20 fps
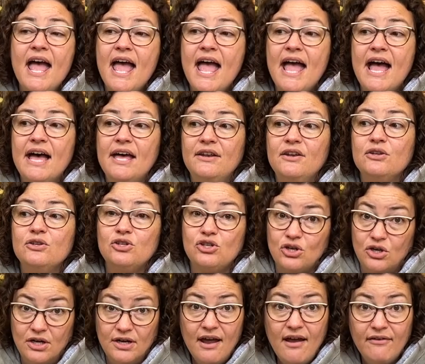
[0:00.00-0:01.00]
And
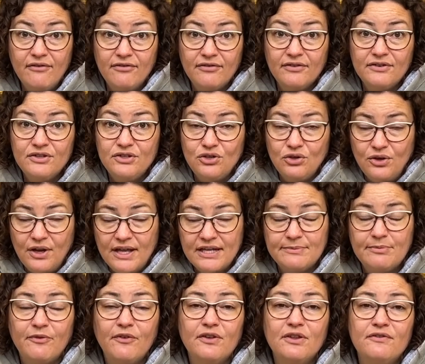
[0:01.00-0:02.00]
sure enough, 2 days
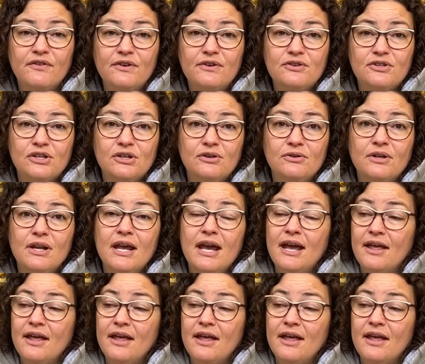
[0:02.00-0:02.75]
before the photo shoot,